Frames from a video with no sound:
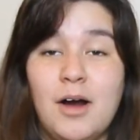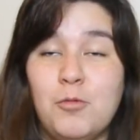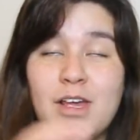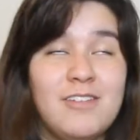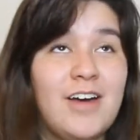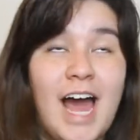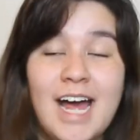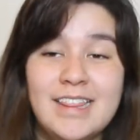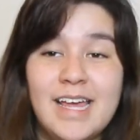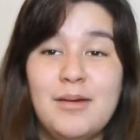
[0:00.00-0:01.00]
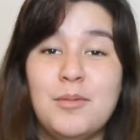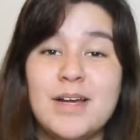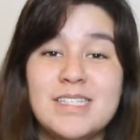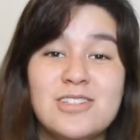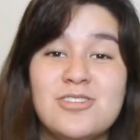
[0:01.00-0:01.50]
We have had them,
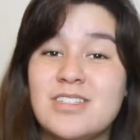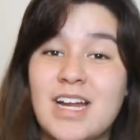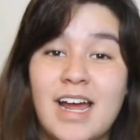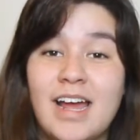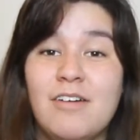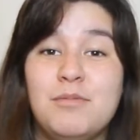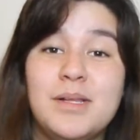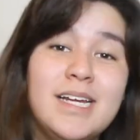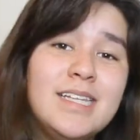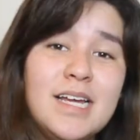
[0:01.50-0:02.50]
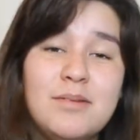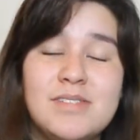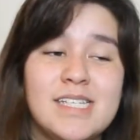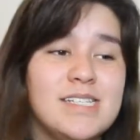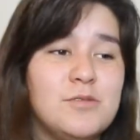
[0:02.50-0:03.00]
my sisters and I have played them
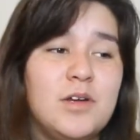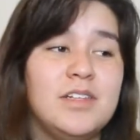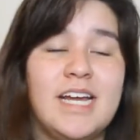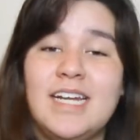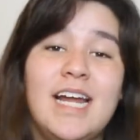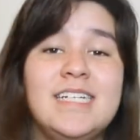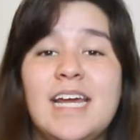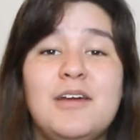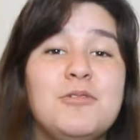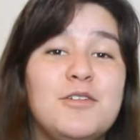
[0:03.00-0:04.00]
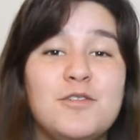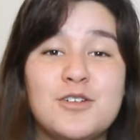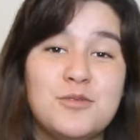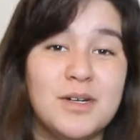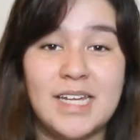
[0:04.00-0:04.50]
since around like '98 when the
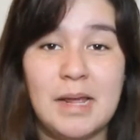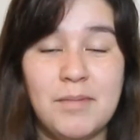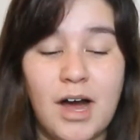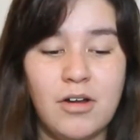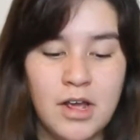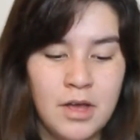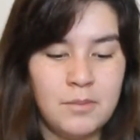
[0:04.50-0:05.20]
first one came out,